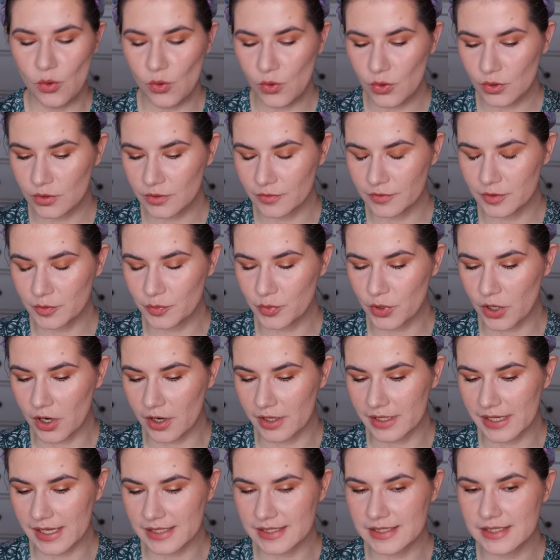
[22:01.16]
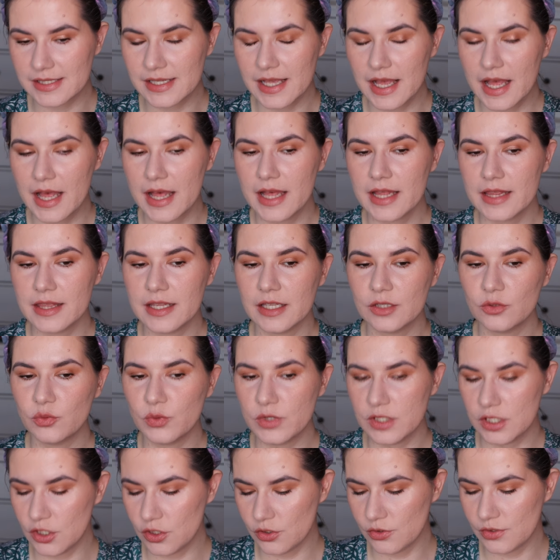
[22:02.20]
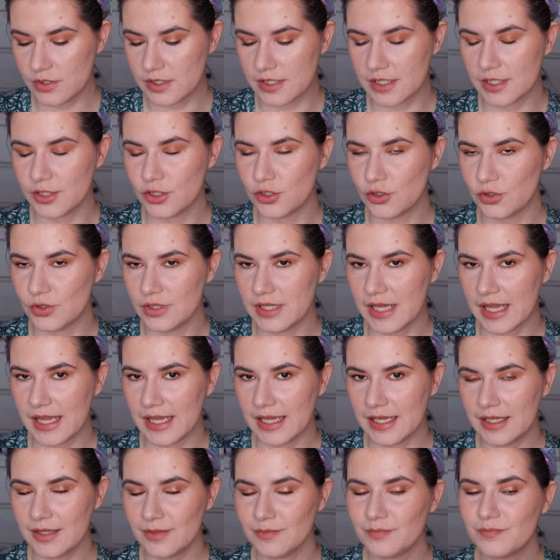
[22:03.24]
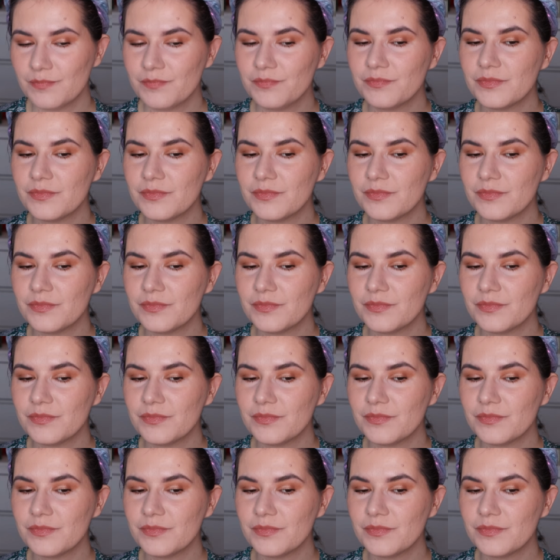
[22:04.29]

all of the products that we use today